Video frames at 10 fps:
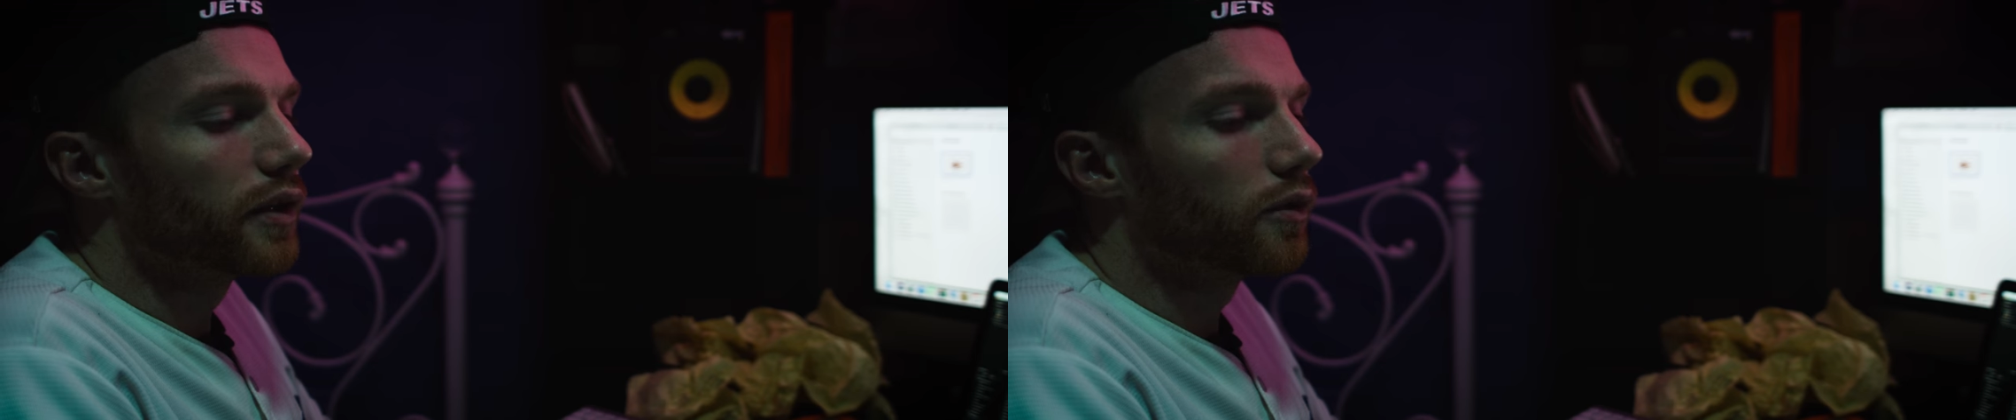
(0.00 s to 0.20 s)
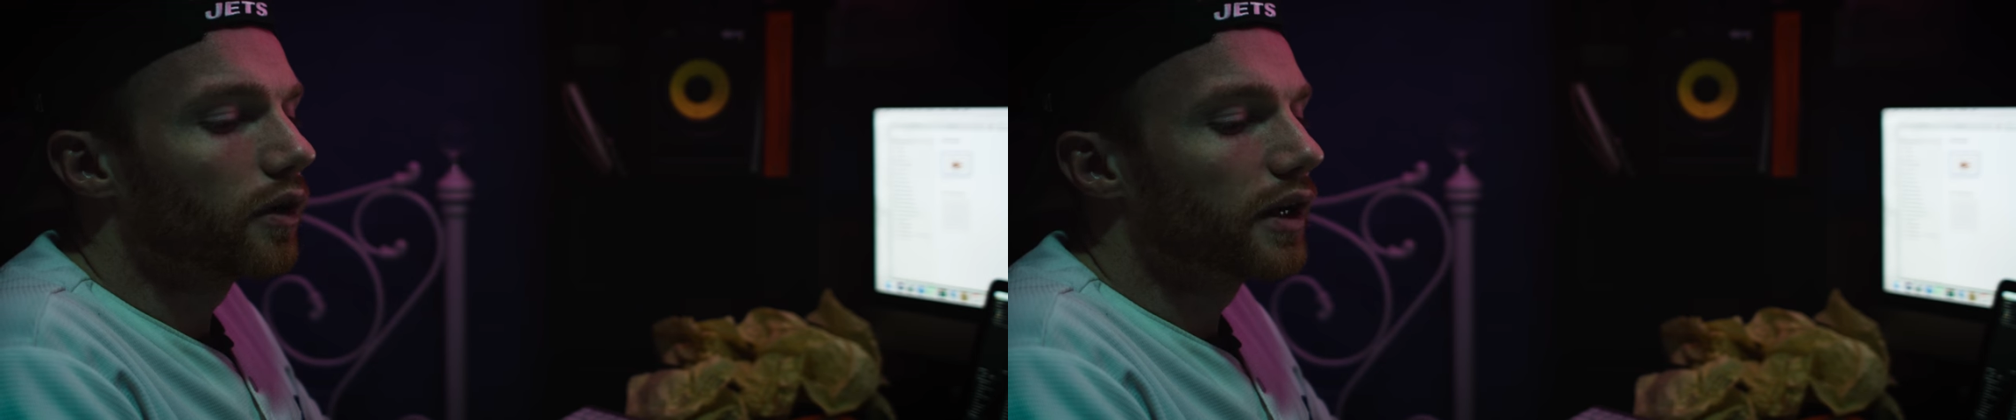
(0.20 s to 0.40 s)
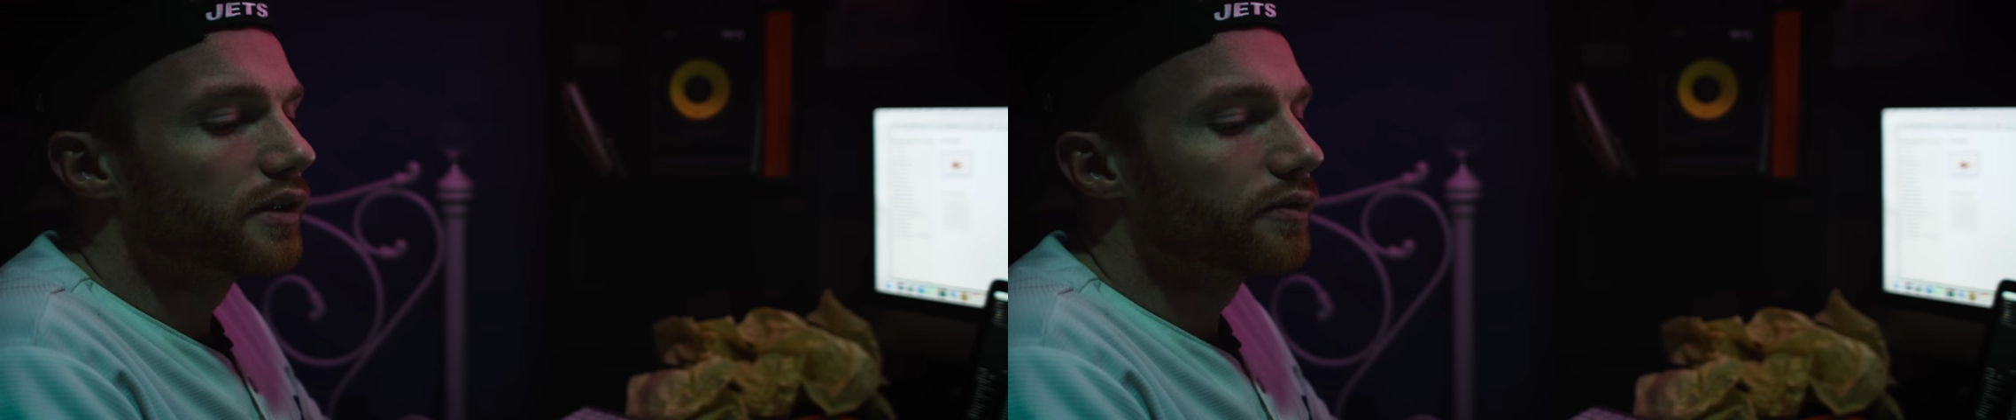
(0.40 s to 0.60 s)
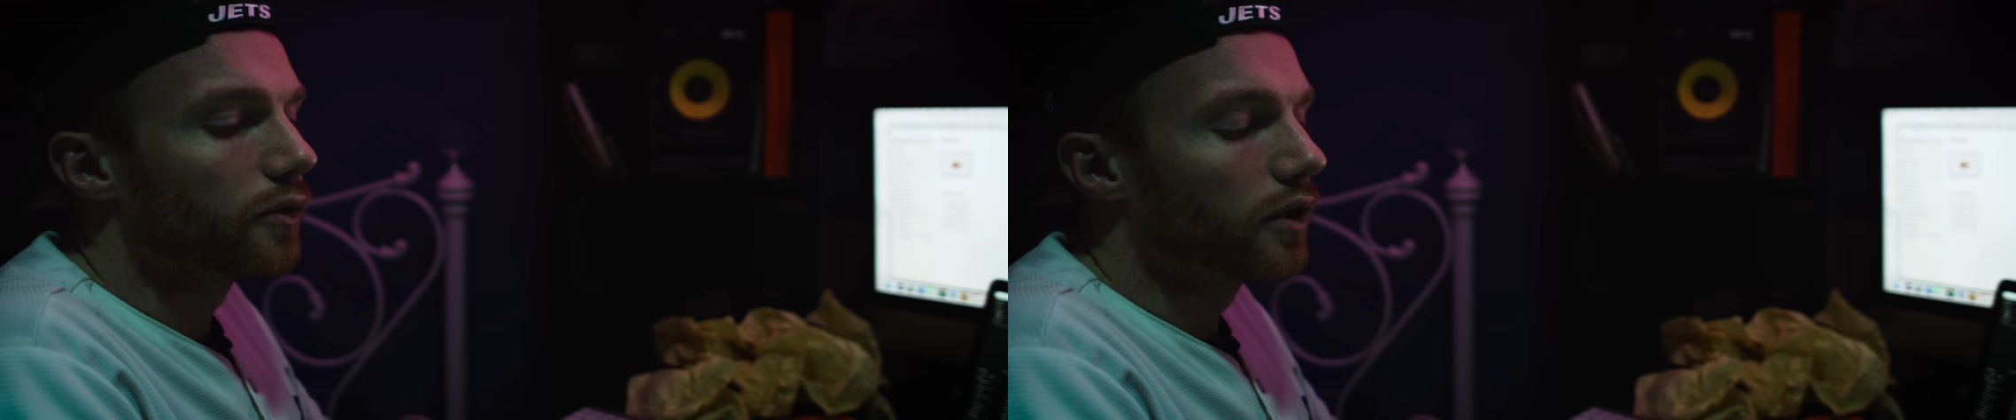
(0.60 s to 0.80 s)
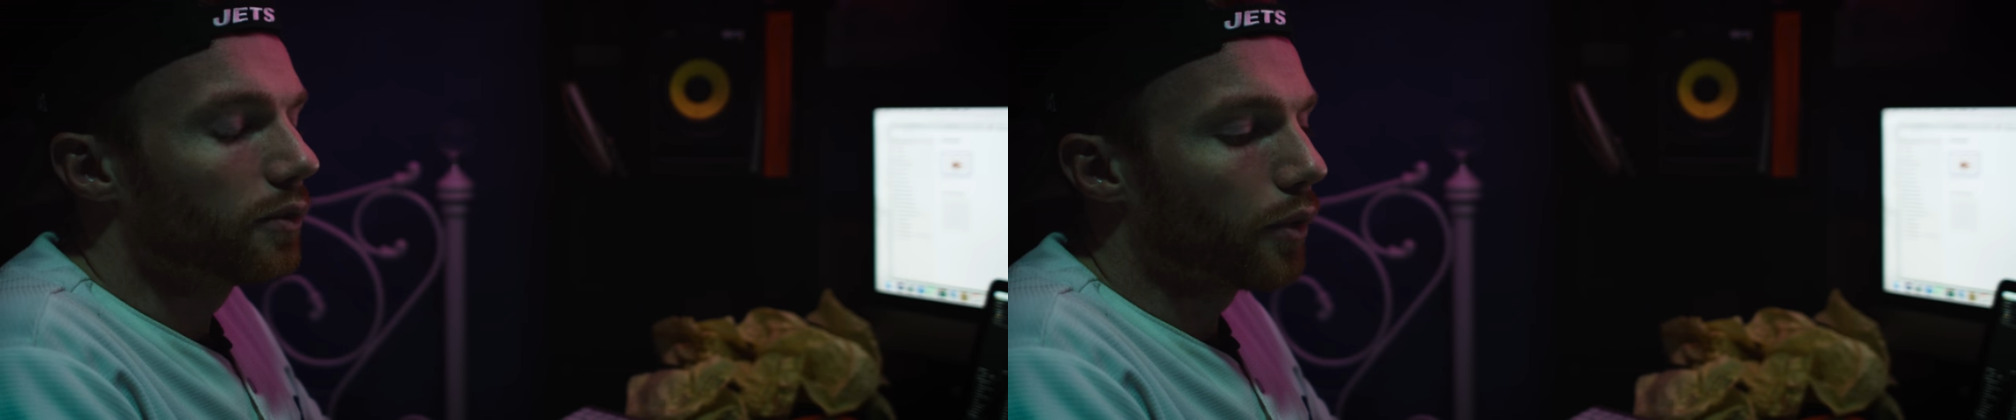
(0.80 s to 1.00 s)
think I'm crazy
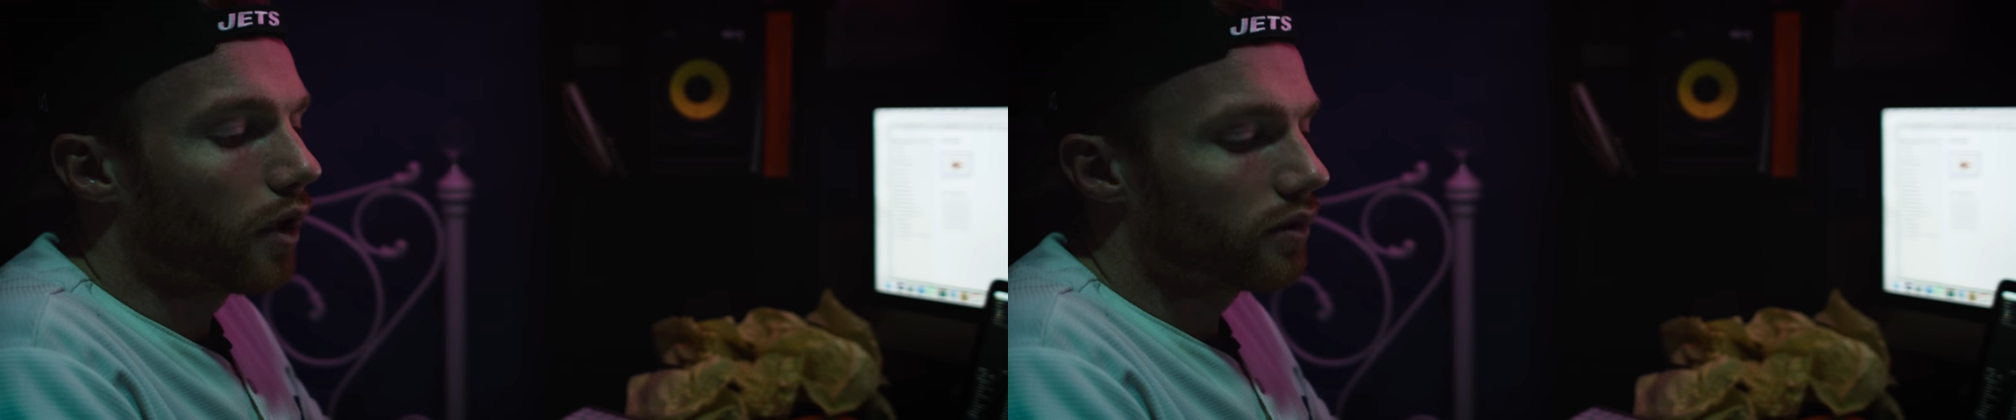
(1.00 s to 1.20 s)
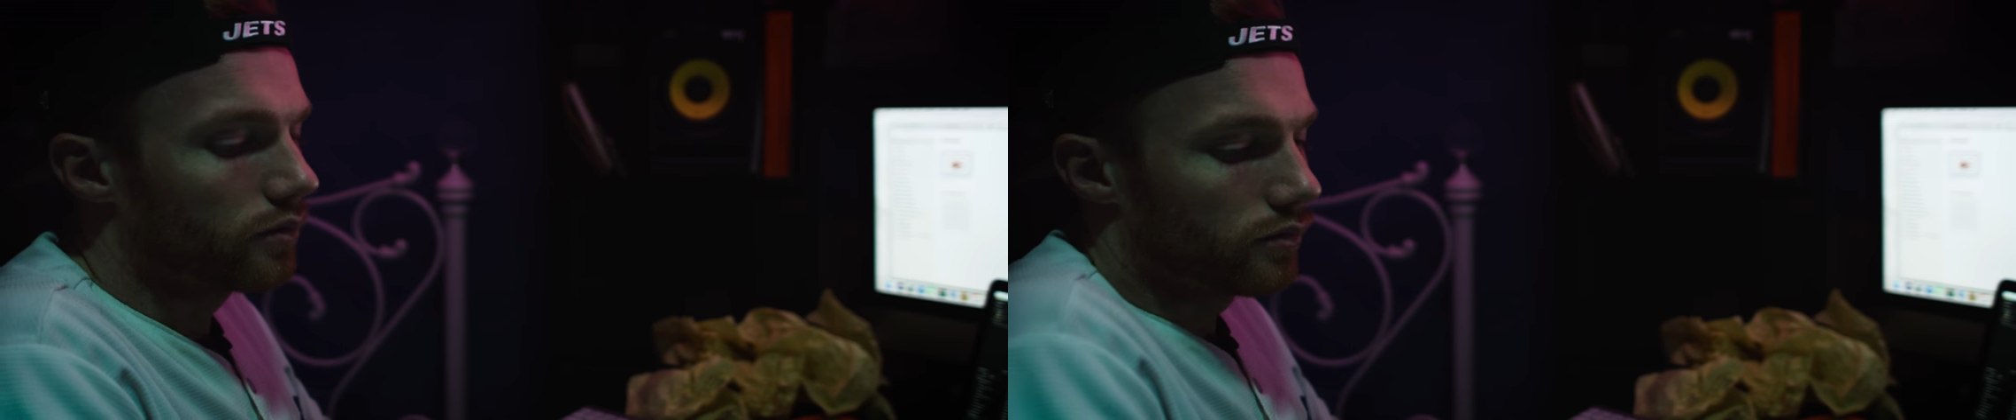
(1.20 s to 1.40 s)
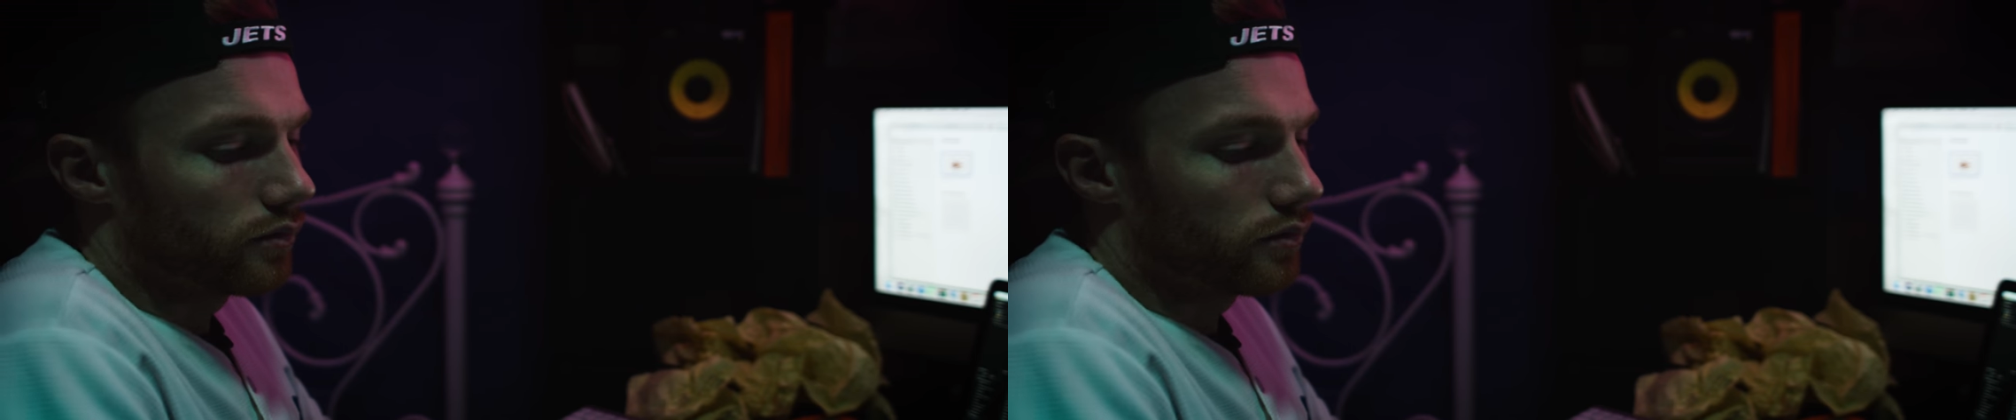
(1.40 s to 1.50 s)
for it, but